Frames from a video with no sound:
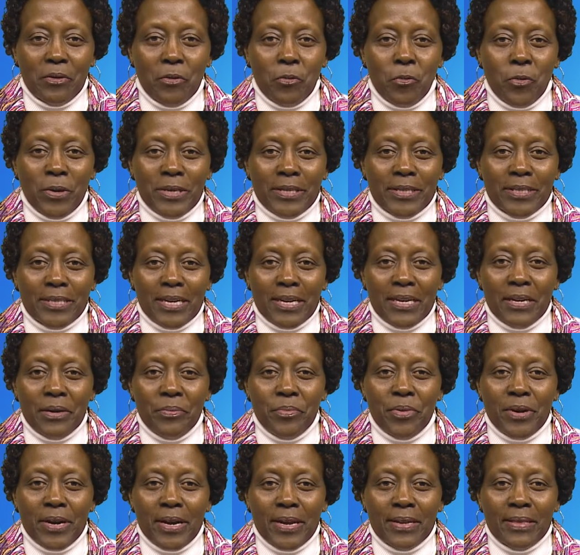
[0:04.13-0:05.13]
we
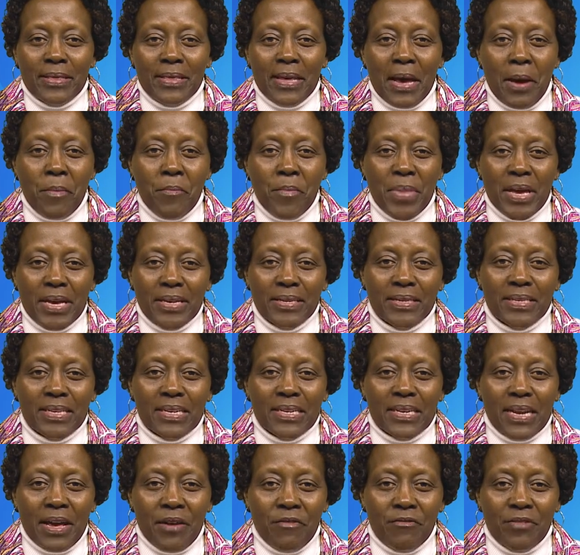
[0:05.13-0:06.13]
celebrate the
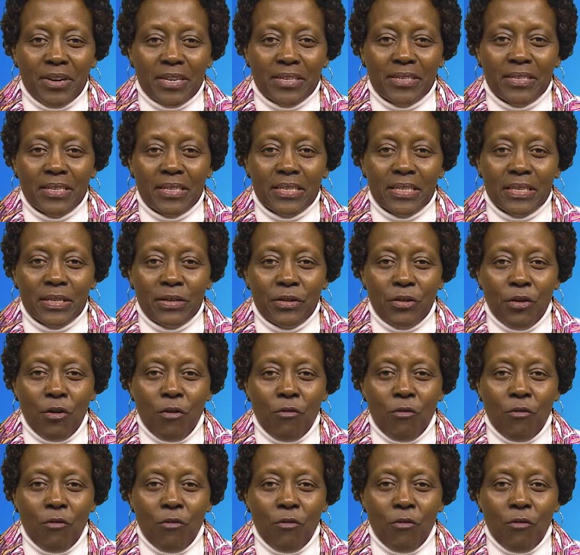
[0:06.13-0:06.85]
amazing diversity